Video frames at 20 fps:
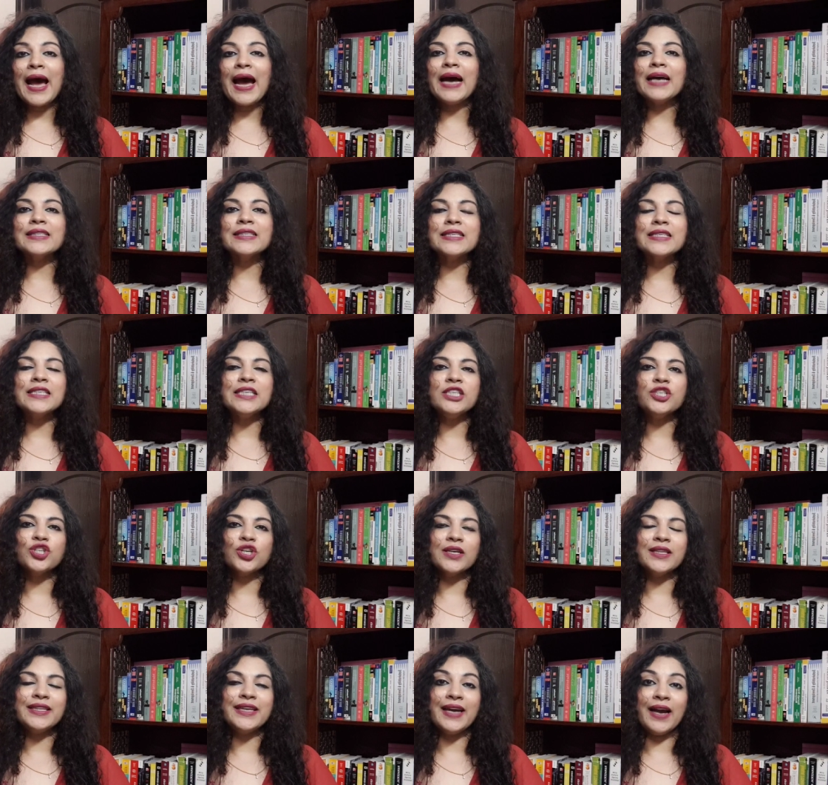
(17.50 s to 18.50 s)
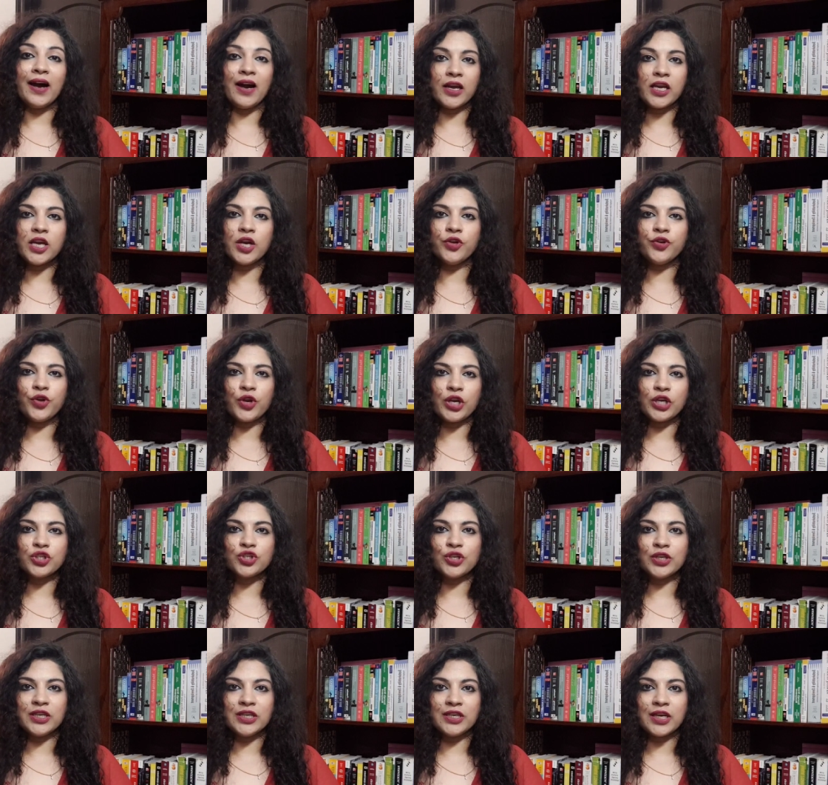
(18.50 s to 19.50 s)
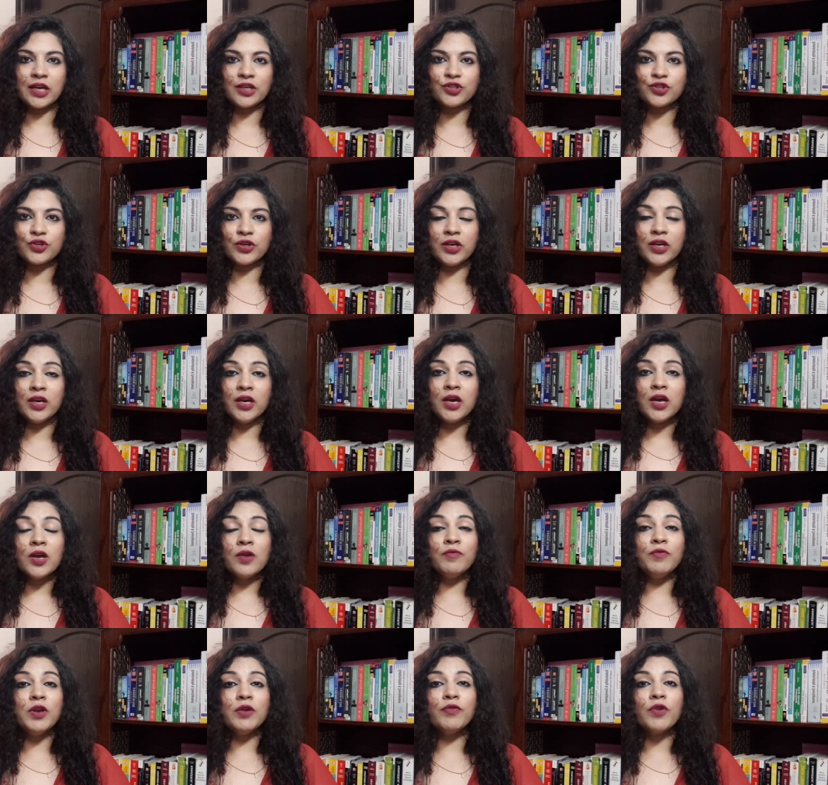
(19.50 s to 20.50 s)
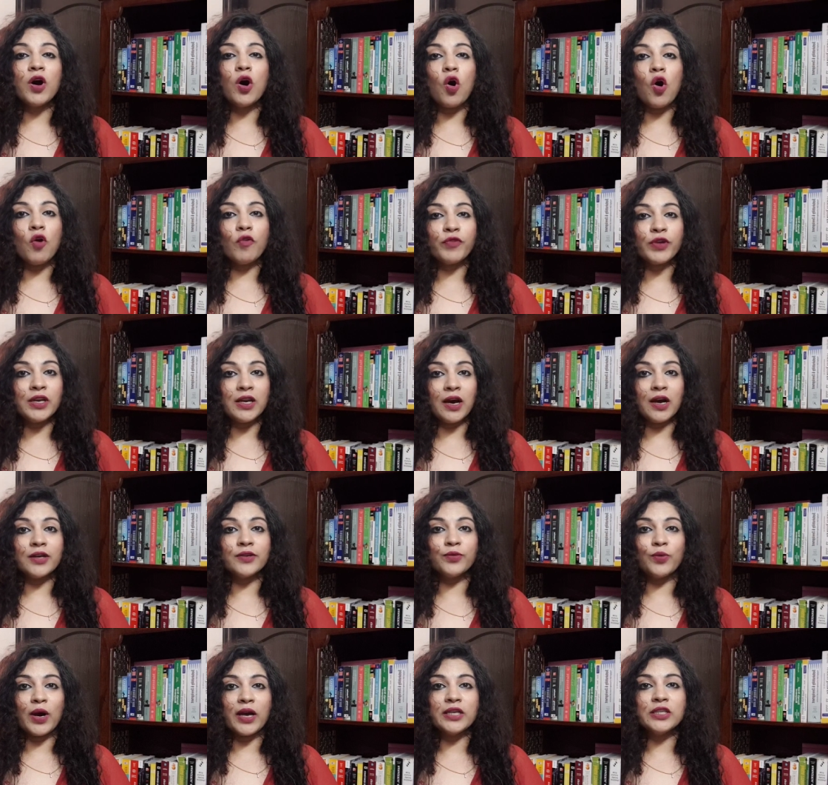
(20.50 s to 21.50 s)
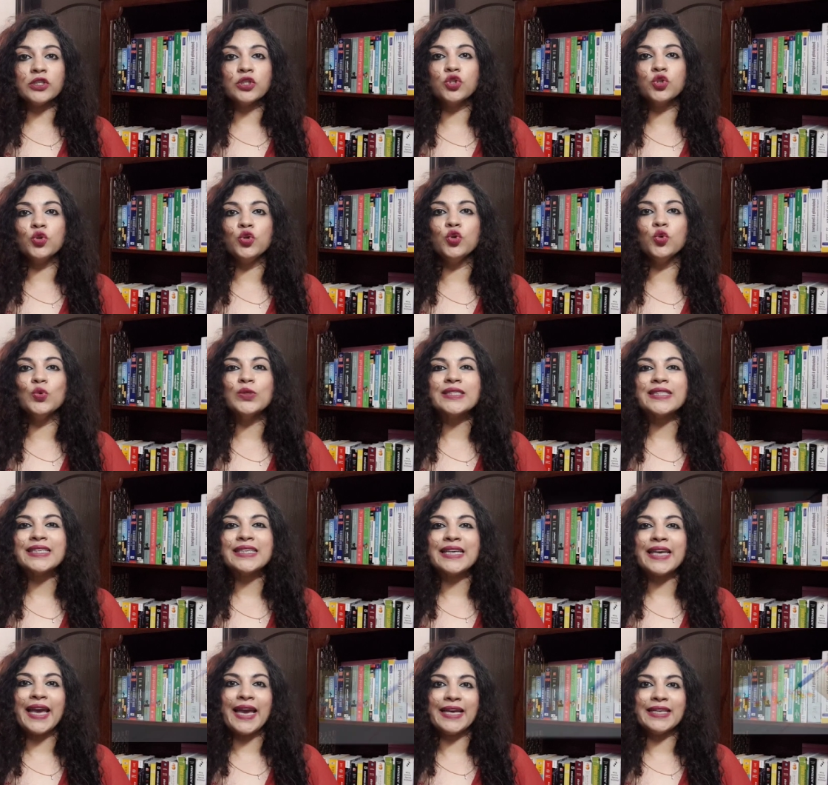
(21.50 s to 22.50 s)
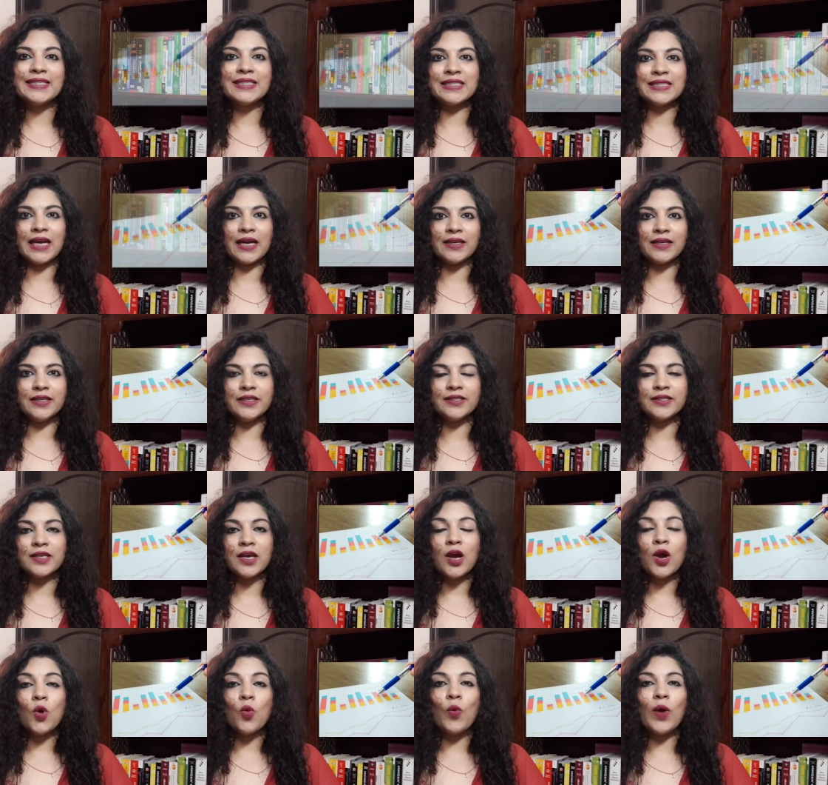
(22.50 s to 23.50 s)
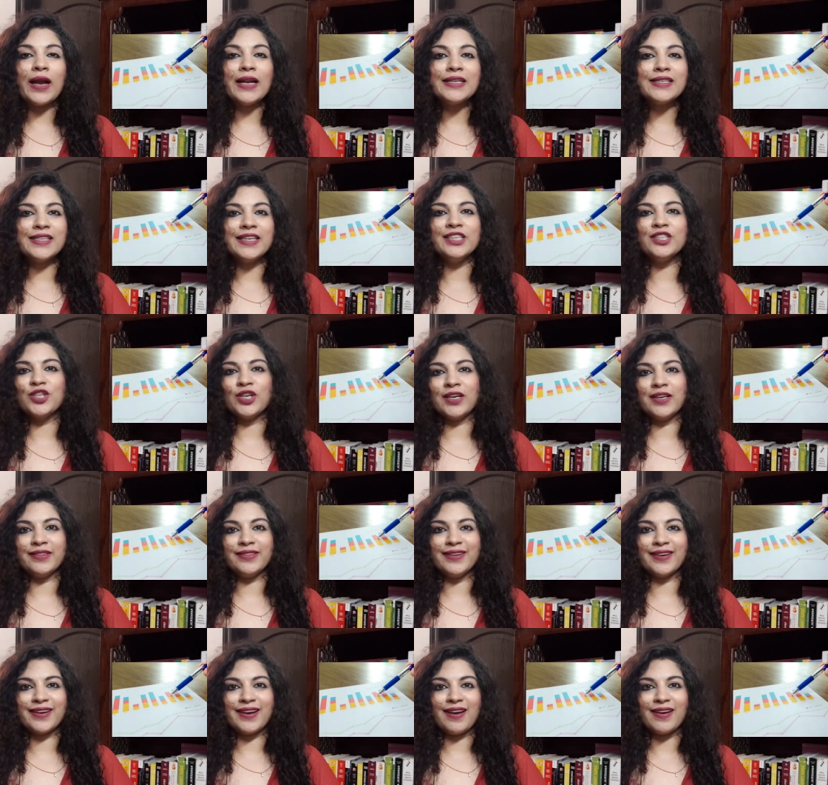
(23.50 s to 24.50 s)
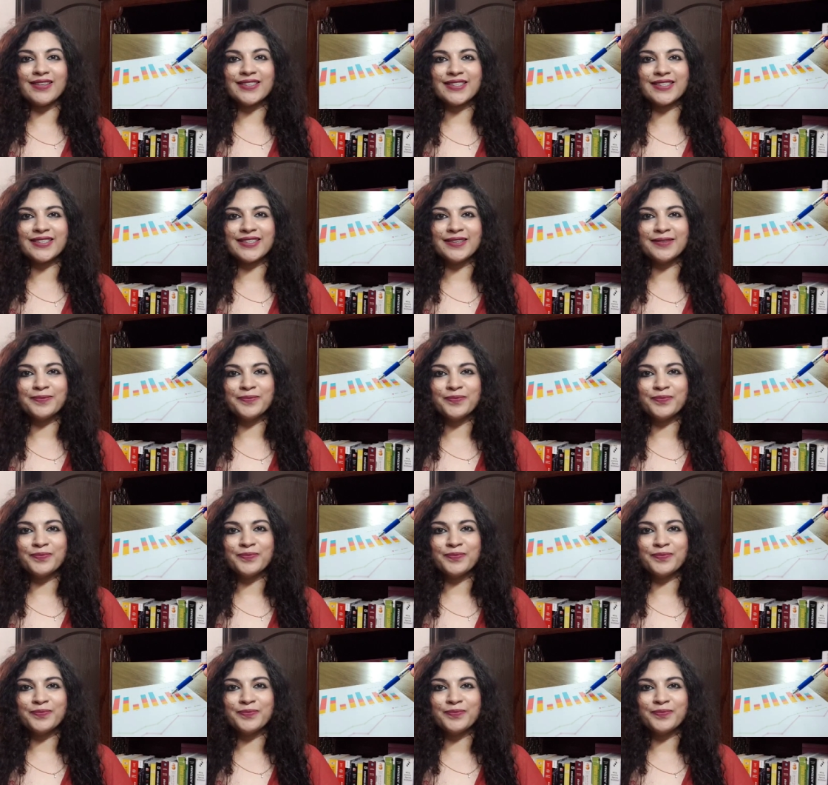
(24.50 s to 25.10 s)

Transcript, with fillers: As a teacher in the higher education industry, we were often advised to use case studies while teaching in the class.